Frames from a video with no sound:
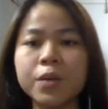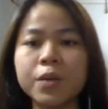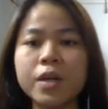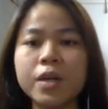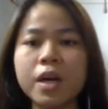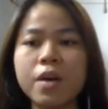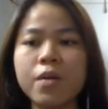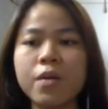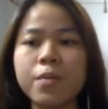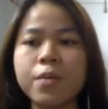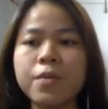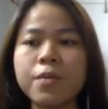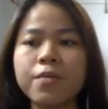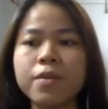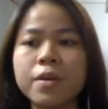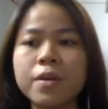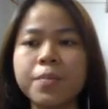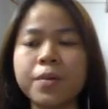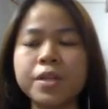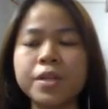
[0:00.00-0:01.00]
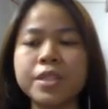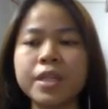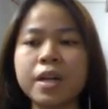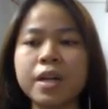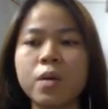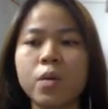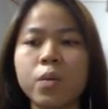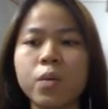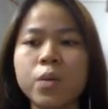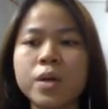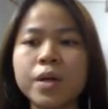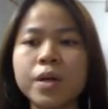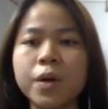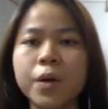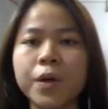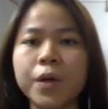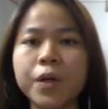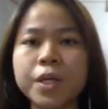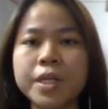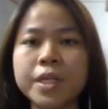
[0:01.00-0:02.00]
Today I will briefly present our work
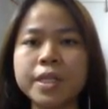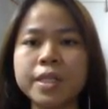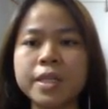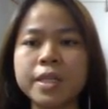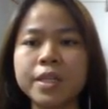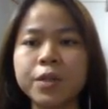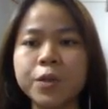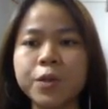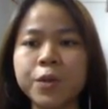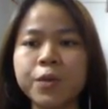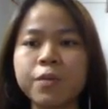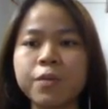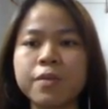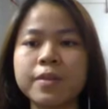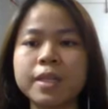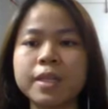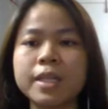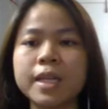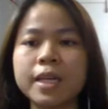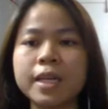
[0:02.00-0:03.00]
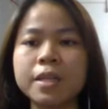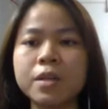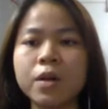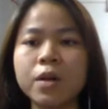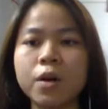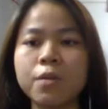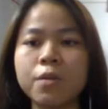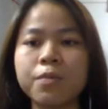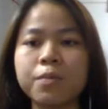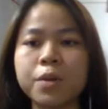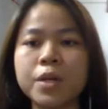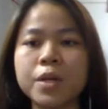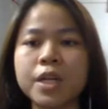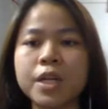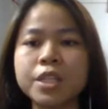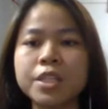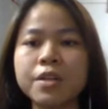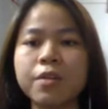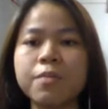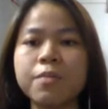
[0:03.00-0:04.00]
on case study 2 with the title of
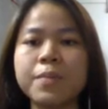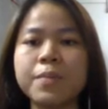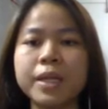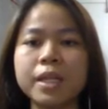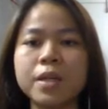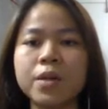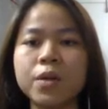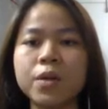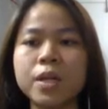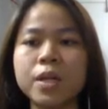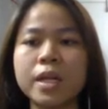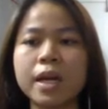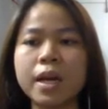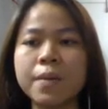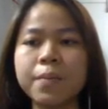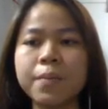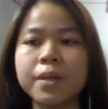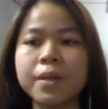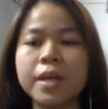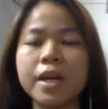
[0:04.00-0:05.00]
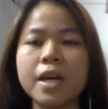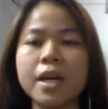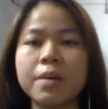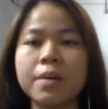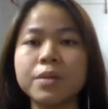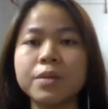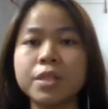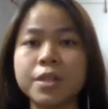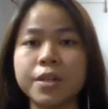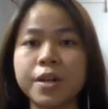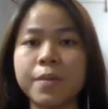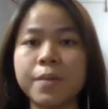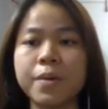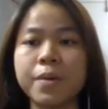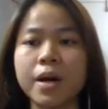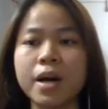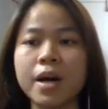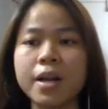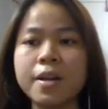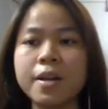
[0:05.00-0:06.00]
Production of Methanol in Chemtech M.
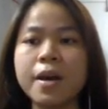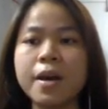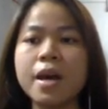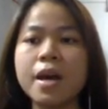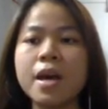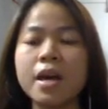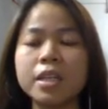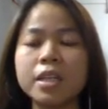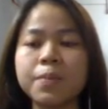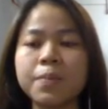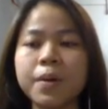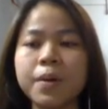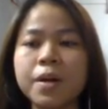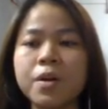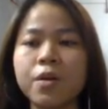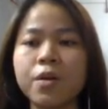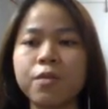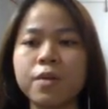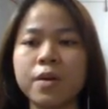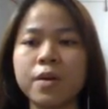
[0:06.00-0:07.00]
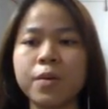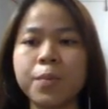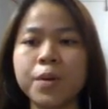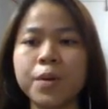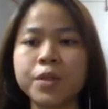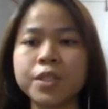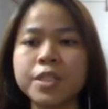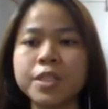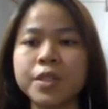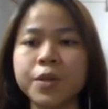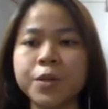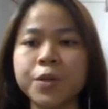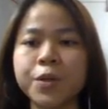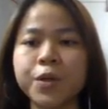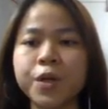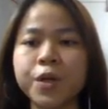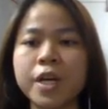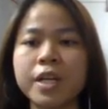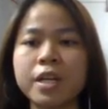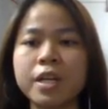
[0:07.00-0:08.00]
Sdn Bhd as part of our process
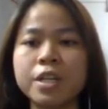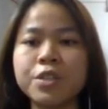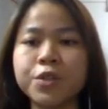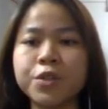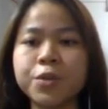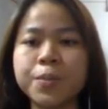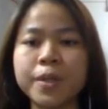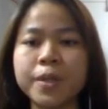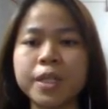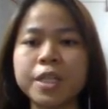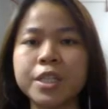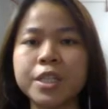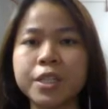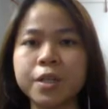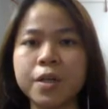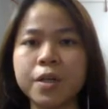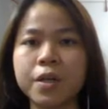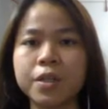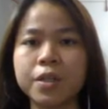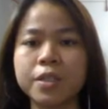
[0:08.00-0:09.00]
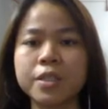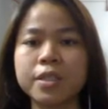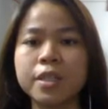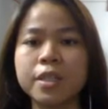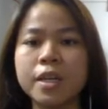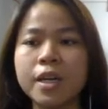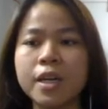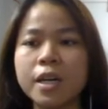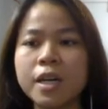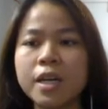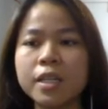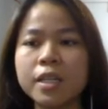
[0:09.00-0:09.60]
control and instrumentation course.